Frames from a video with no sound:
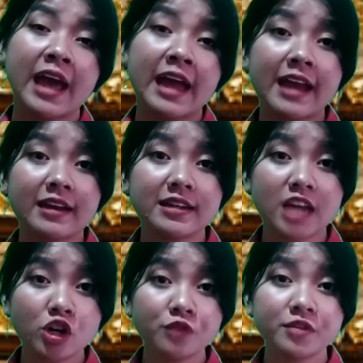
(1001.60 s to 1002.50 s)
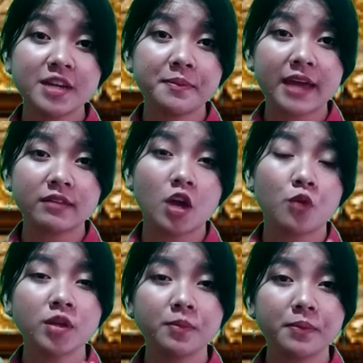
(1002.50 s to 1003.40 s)
And at the end of the debate, there
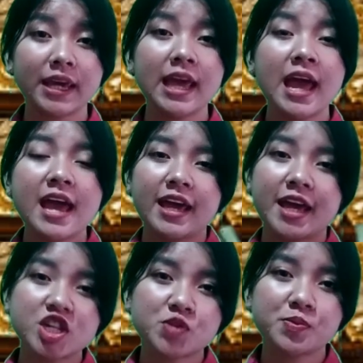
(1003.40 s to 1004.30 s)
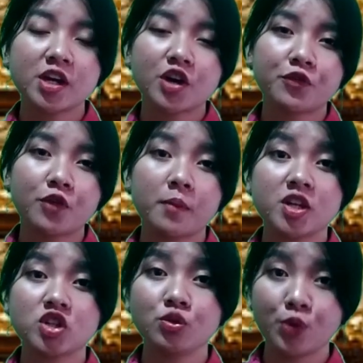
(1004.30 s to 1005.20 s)
will be each speaker from
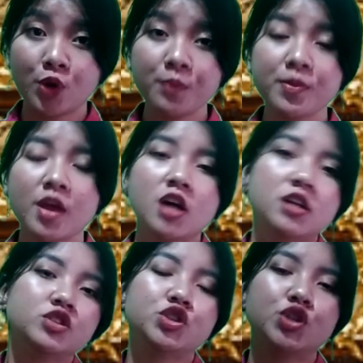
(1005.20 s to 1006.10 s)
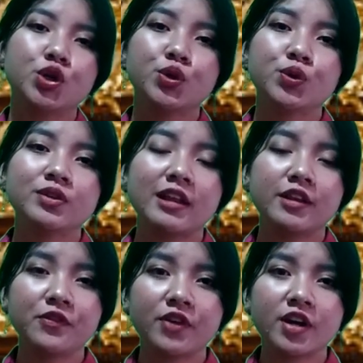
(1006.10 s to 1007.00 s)
each group to
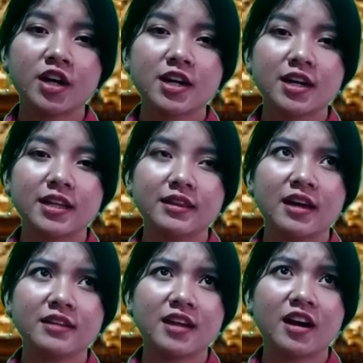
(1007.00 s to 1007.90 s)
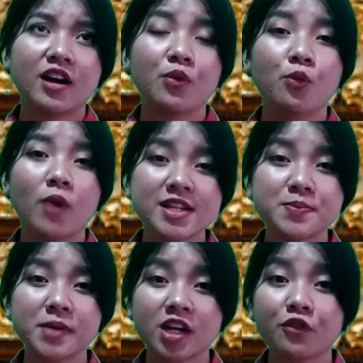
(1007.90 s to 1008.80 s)
deliver. There are 1
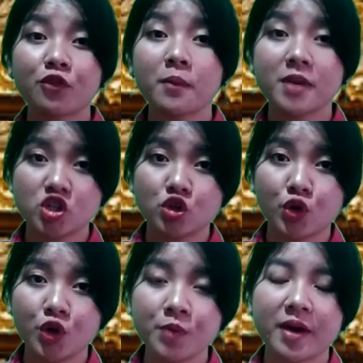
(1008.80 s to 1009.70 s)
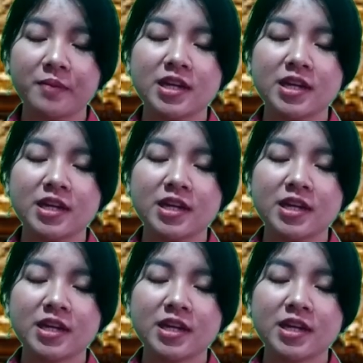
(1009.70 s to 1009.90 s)
speaker from each group,